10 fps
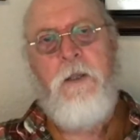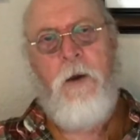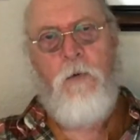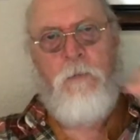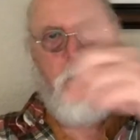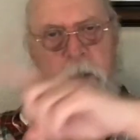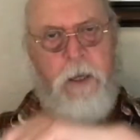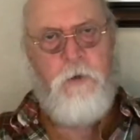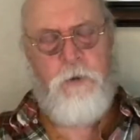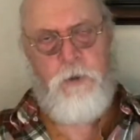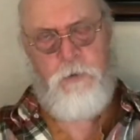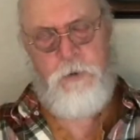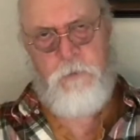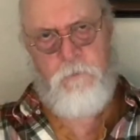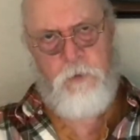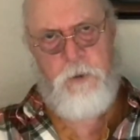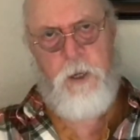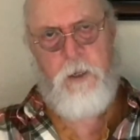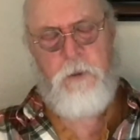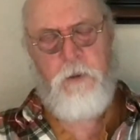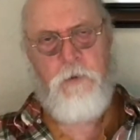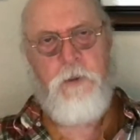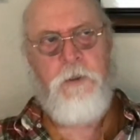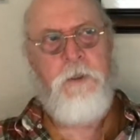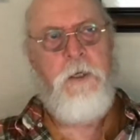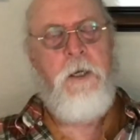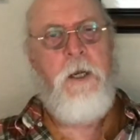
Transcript: that will be later used for the diagnosis.